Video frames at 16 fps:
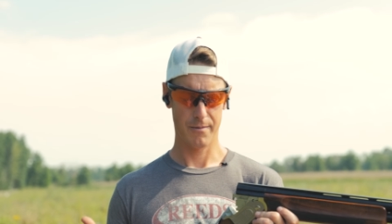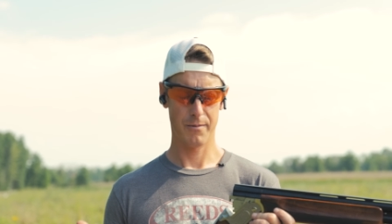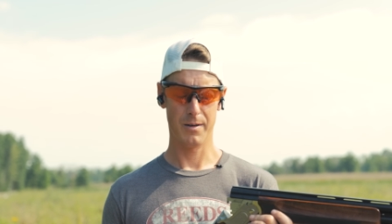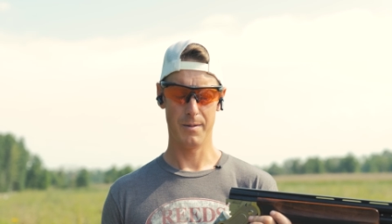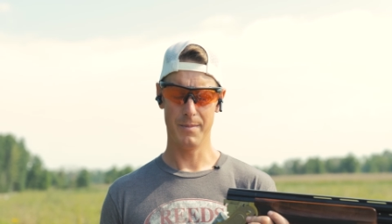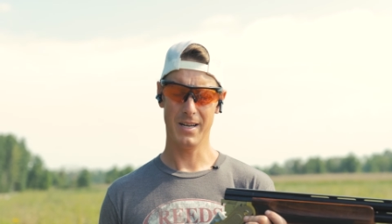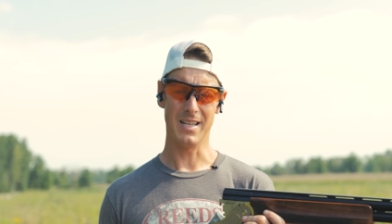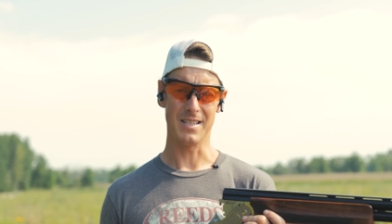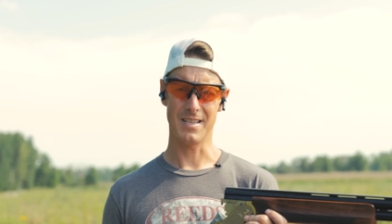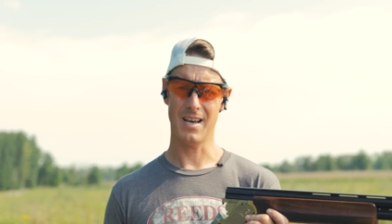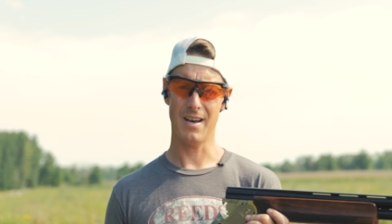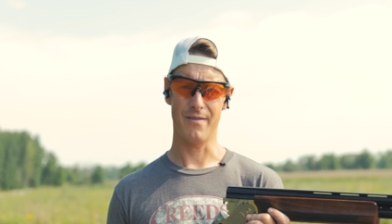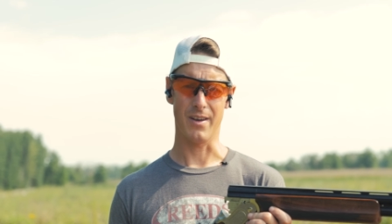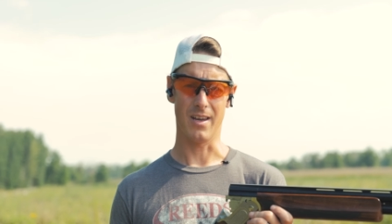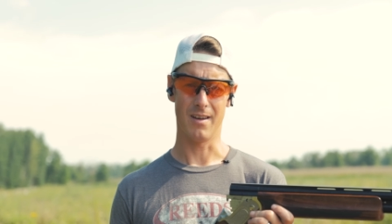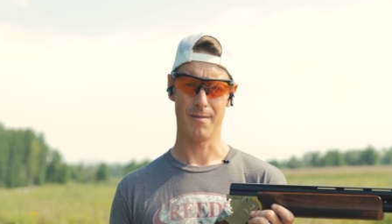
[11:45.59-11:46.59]
would mean it's
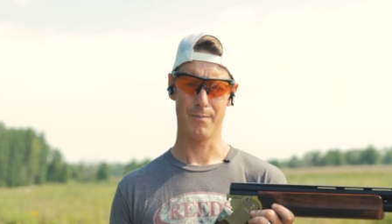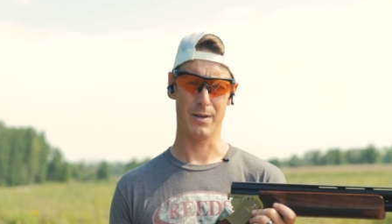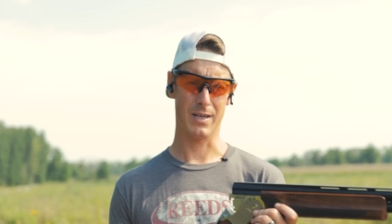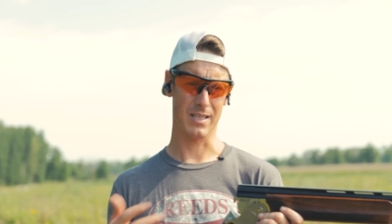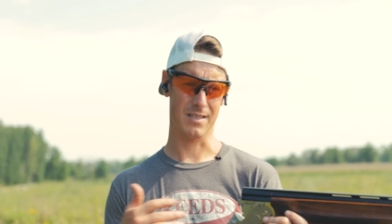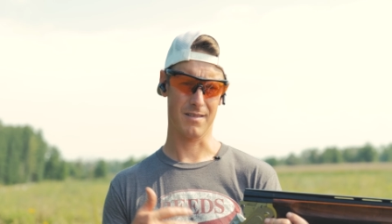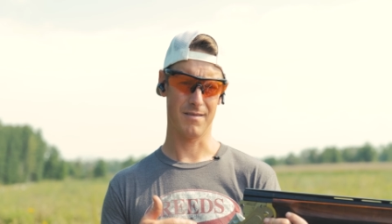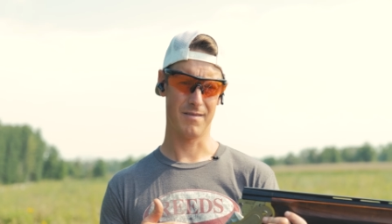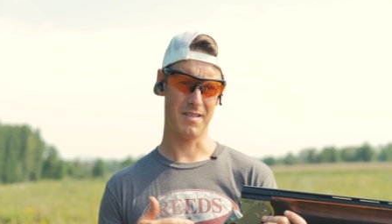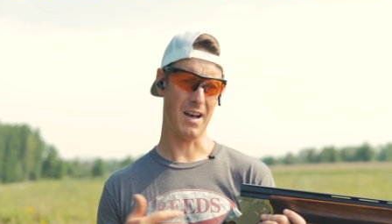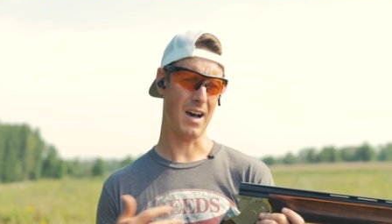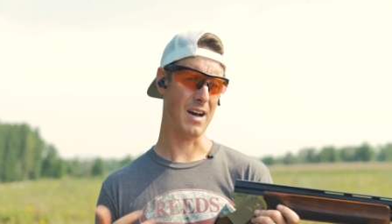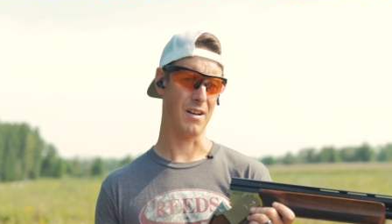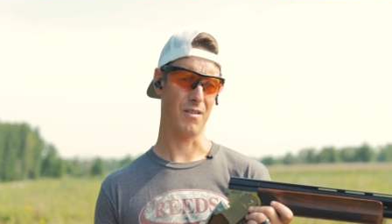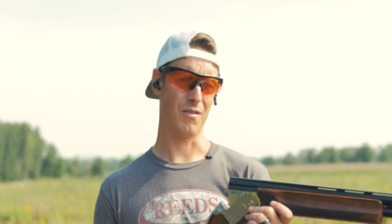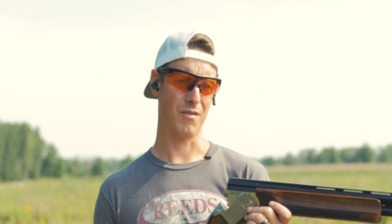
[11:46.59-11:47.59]
heavy, but it's
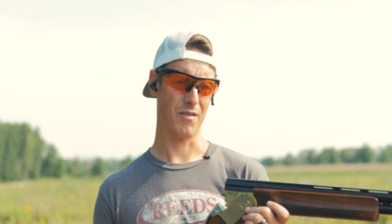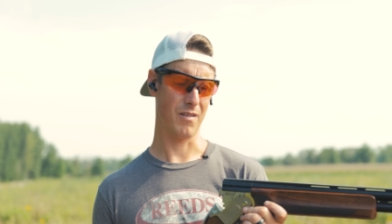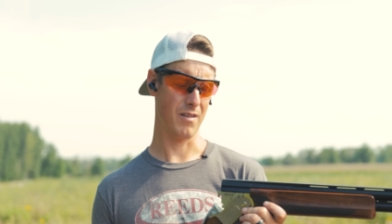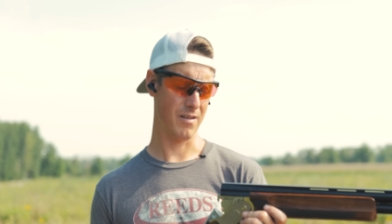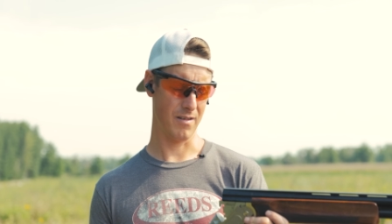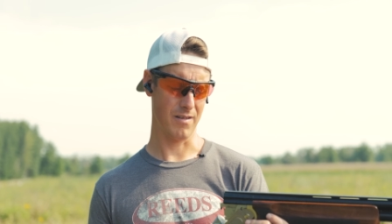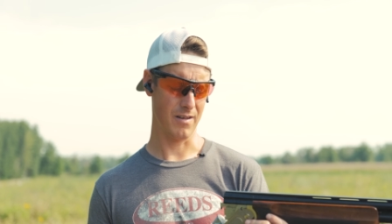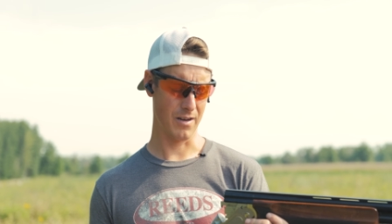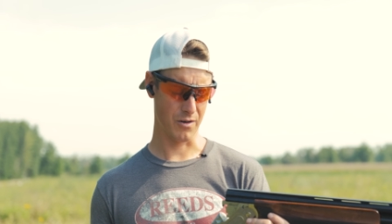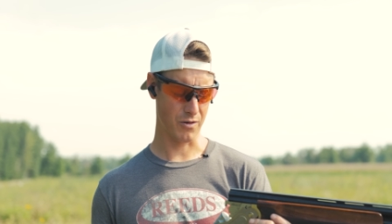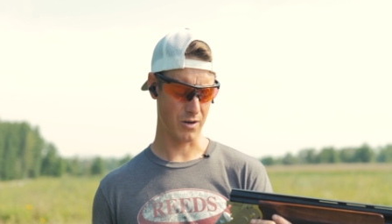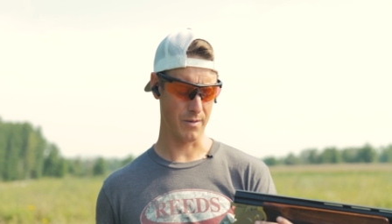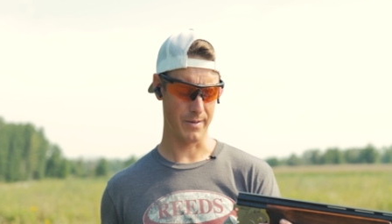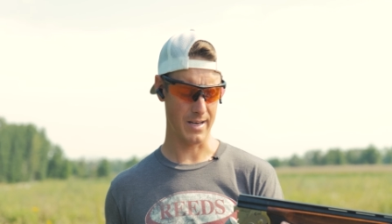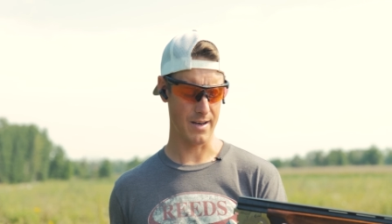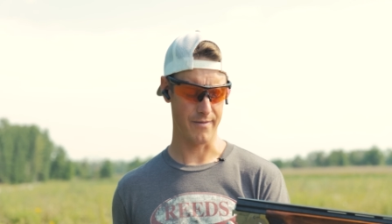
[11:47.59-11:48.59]
not
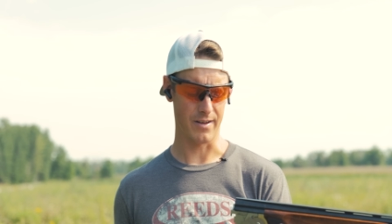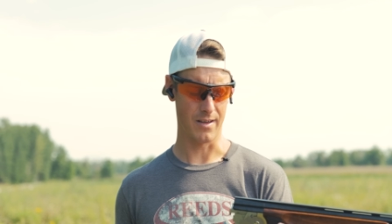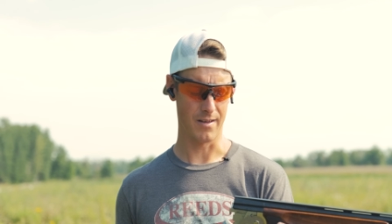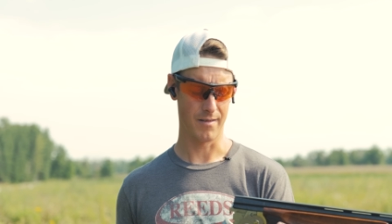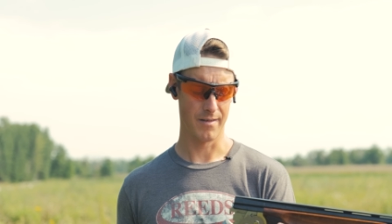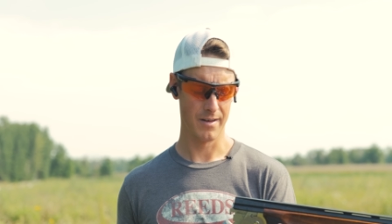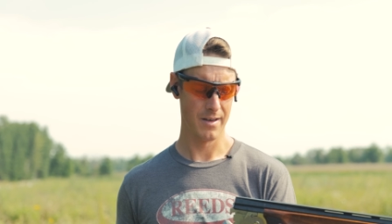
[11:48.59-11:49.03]
incredibly heavy.